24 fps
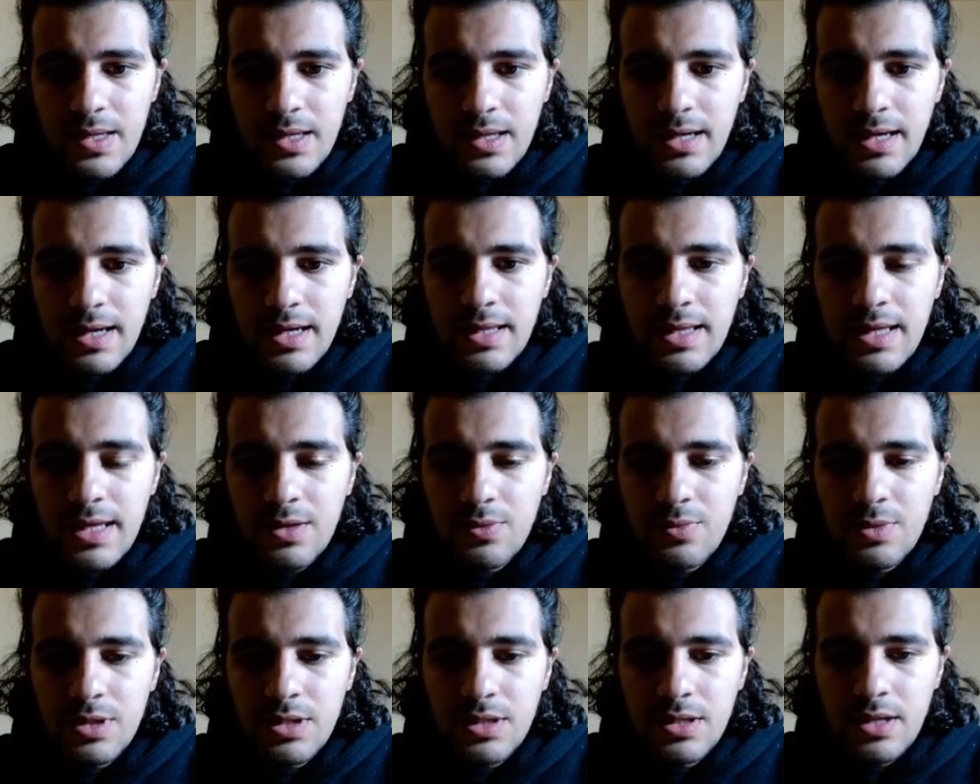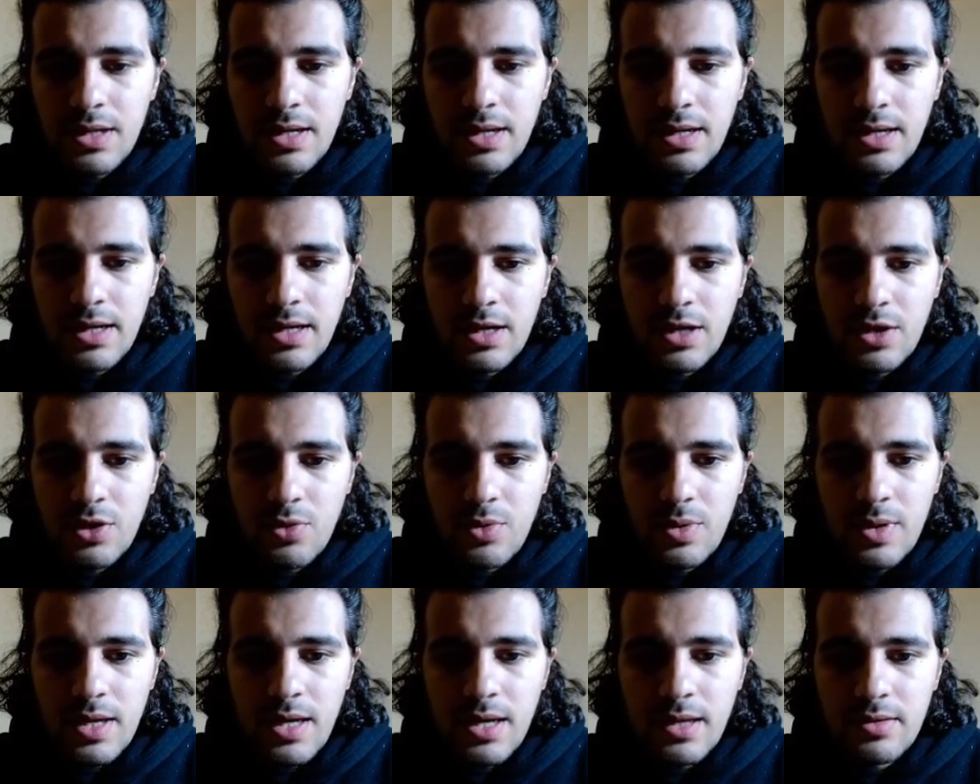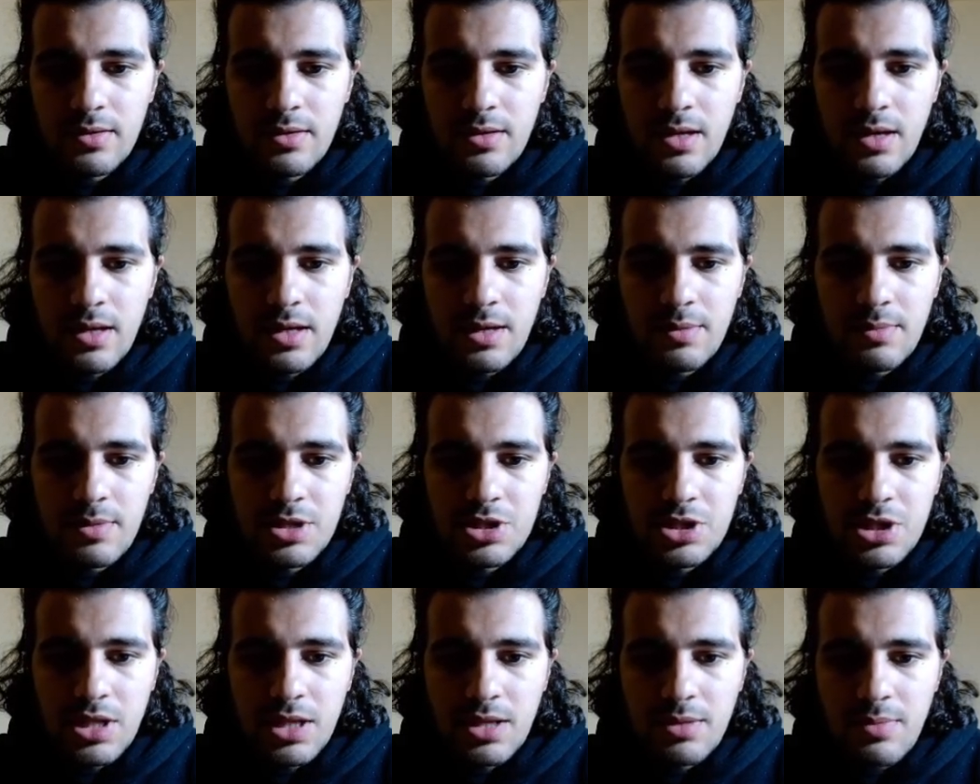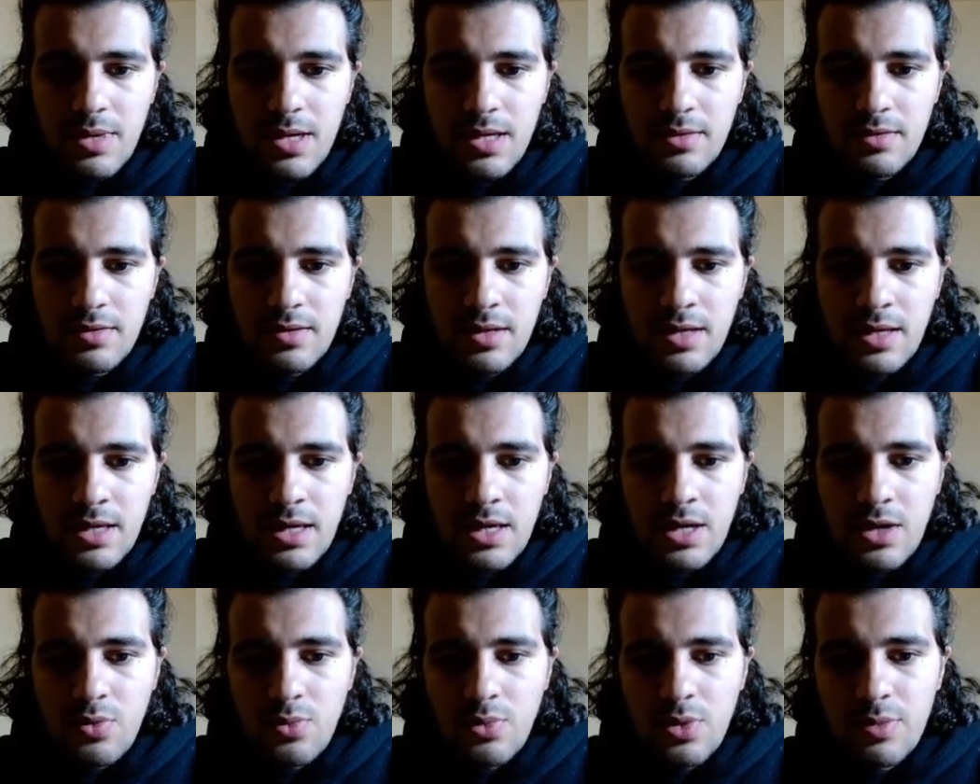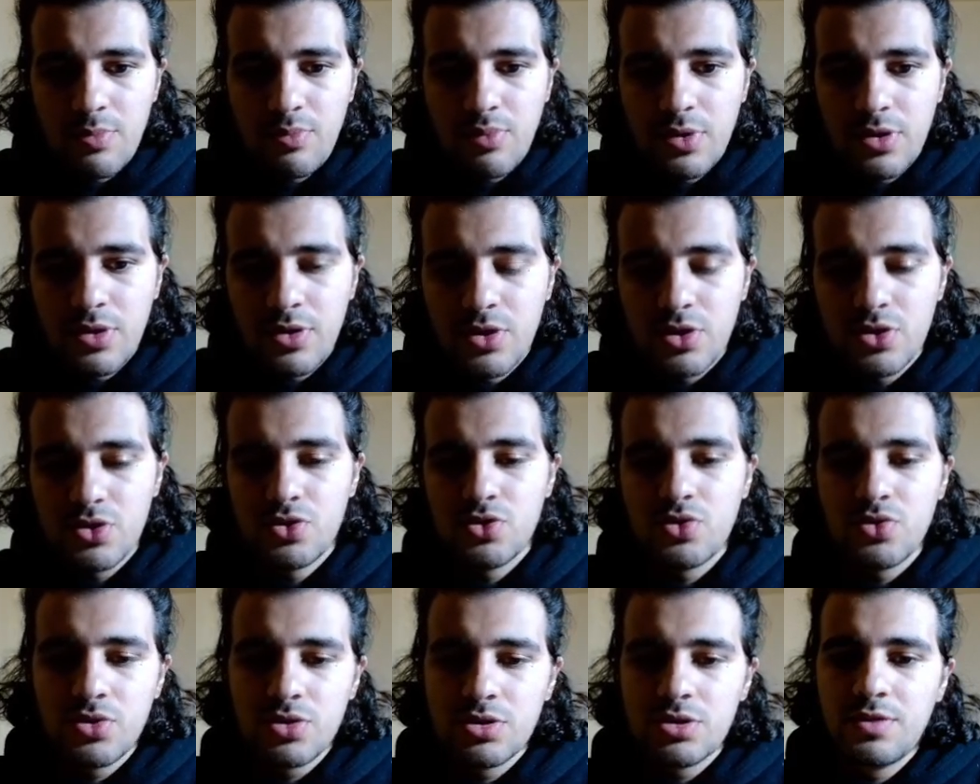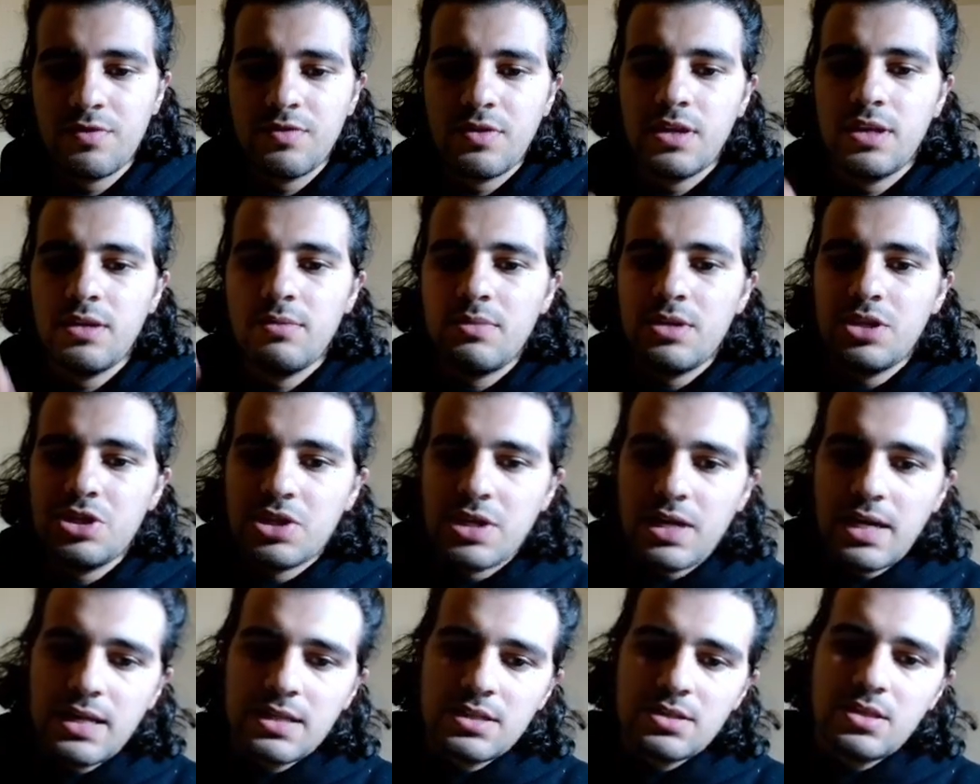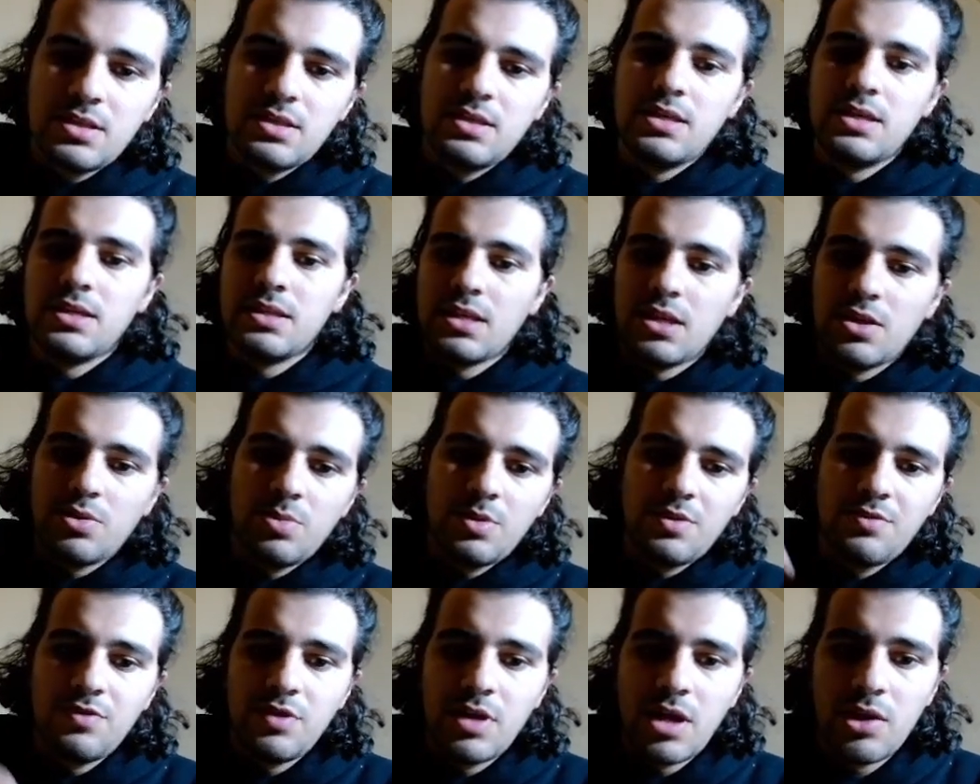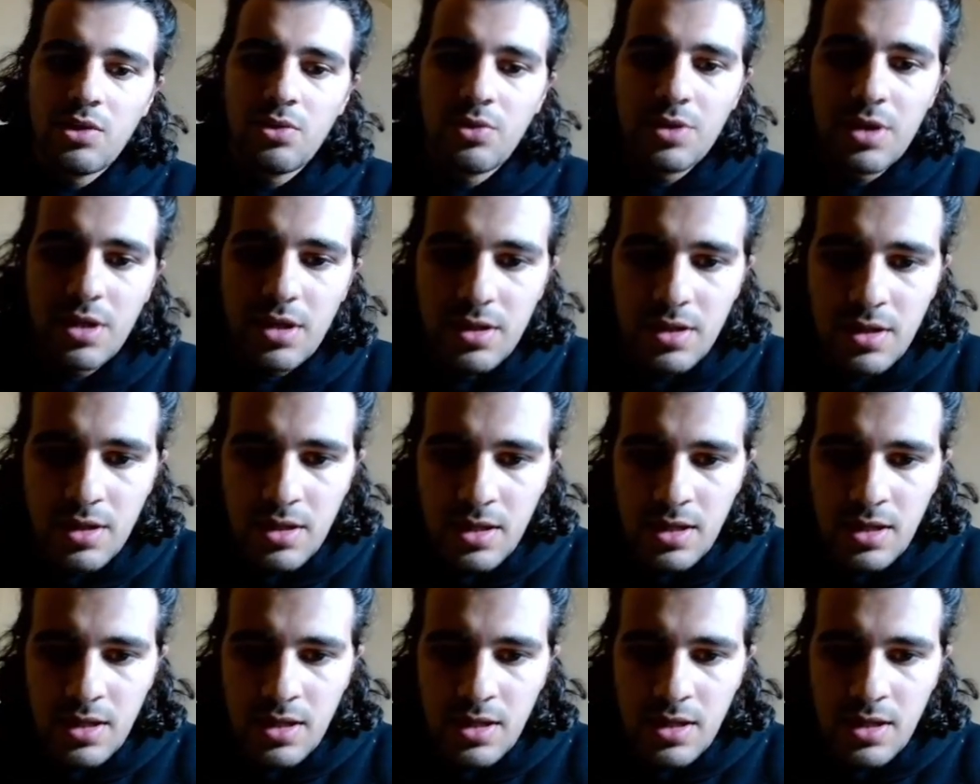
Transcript: And then we uh, create the image element. We put the source of the image as the thing that we've downloaded.